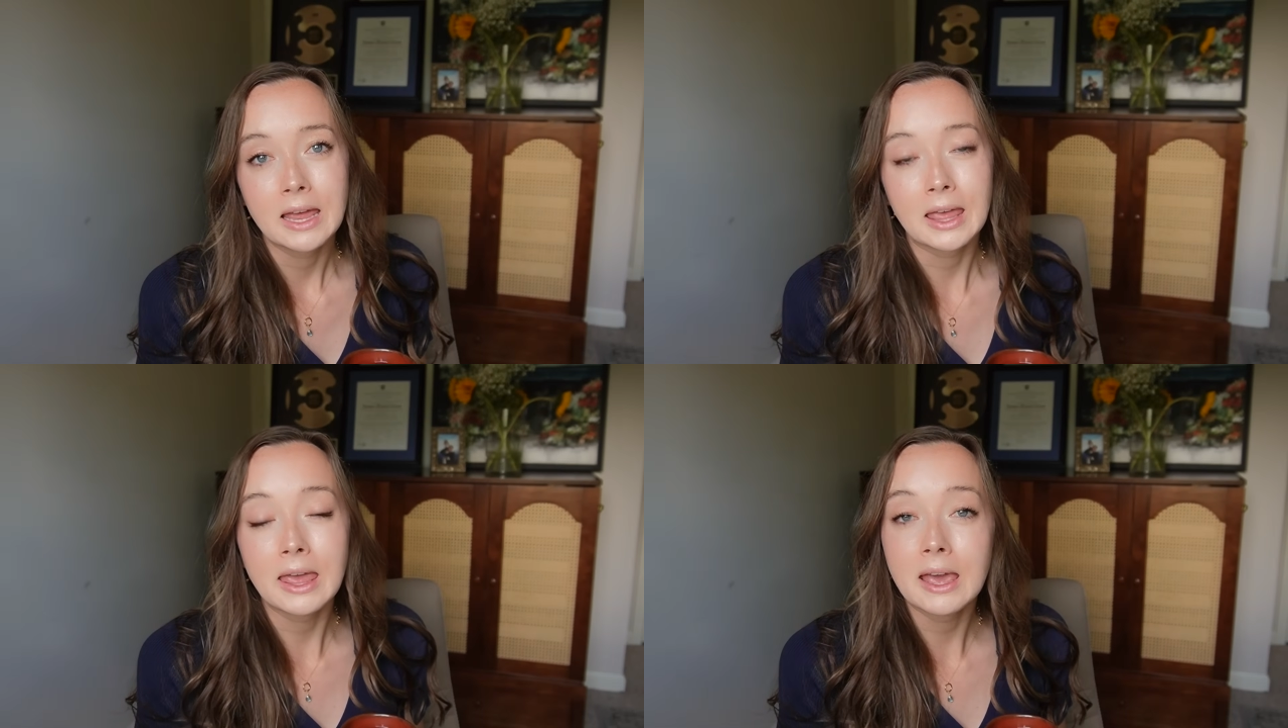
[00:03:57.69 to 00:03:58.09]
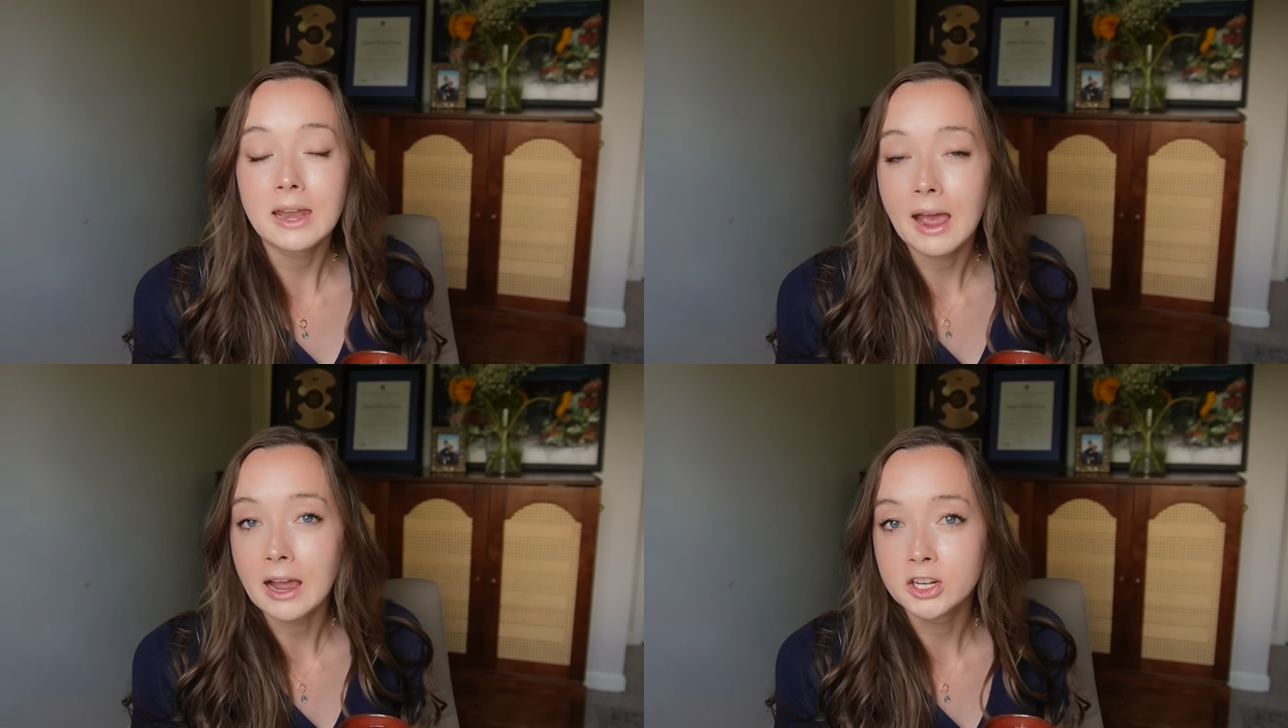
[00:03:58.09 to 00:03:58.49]
can
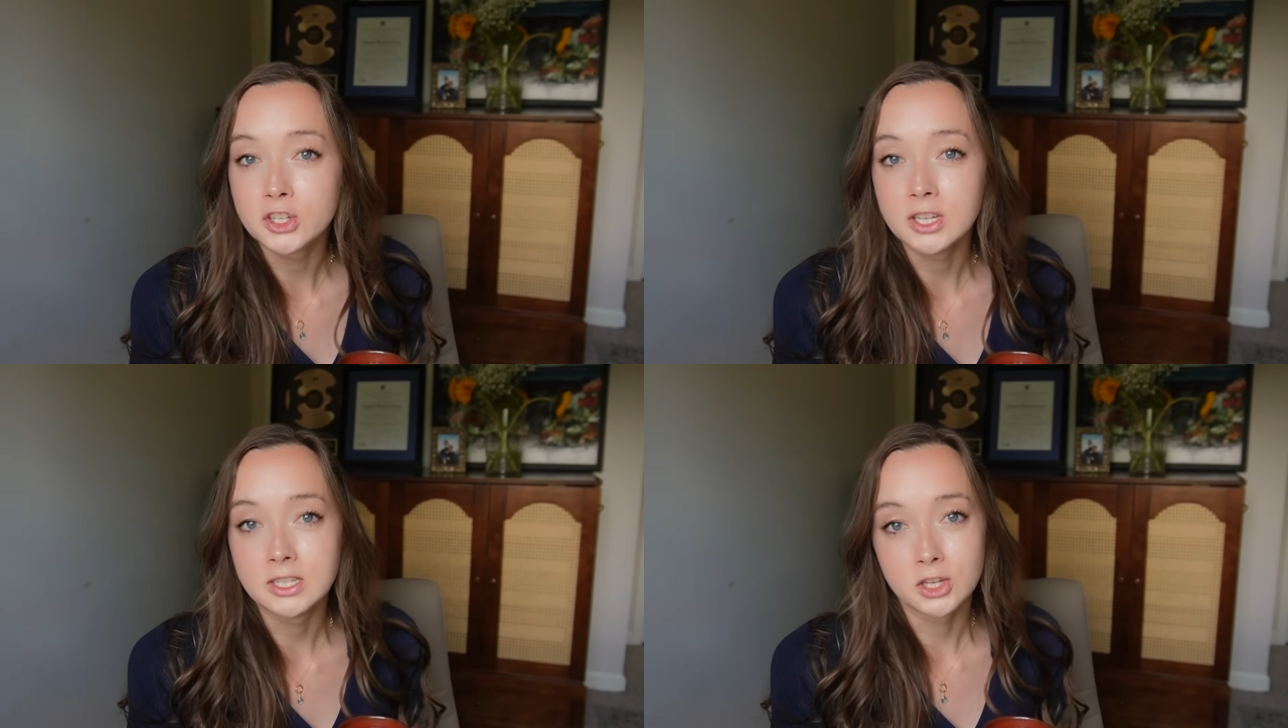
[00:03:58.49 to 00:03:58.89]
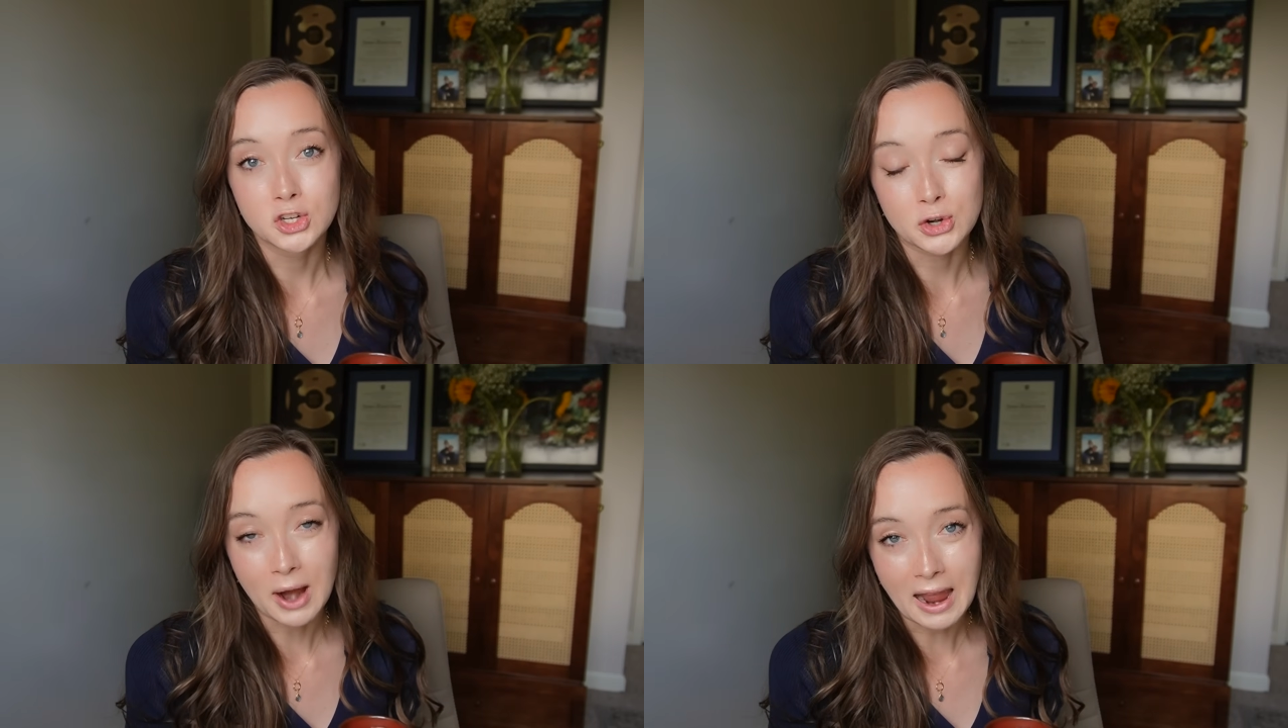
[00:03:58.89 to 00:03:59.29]
actually
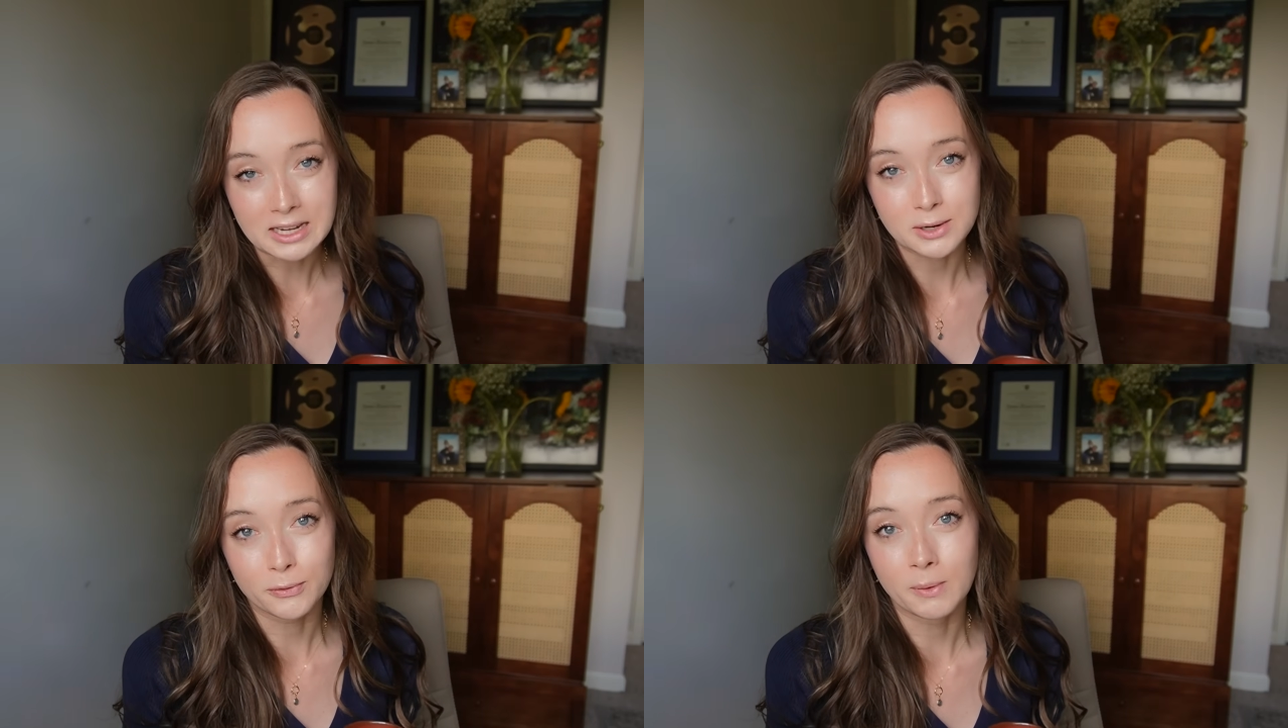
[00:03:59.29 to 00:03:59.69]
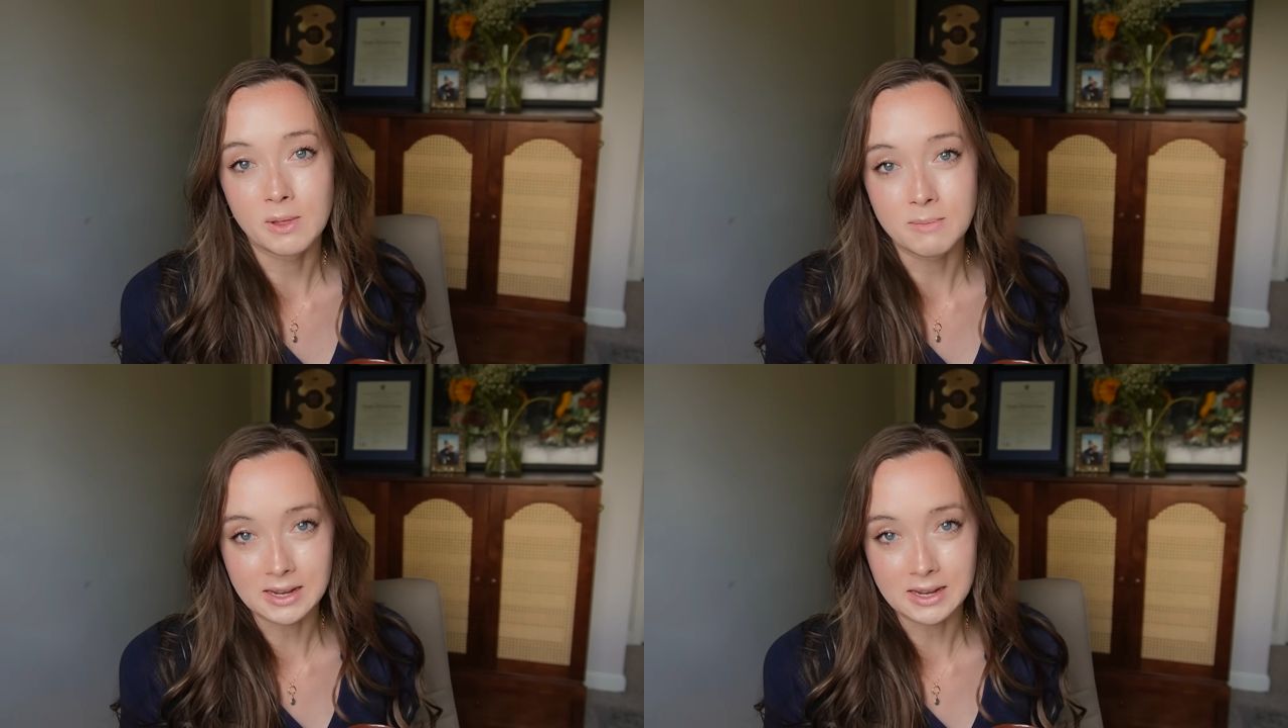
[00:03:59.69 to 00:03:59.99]
detract from the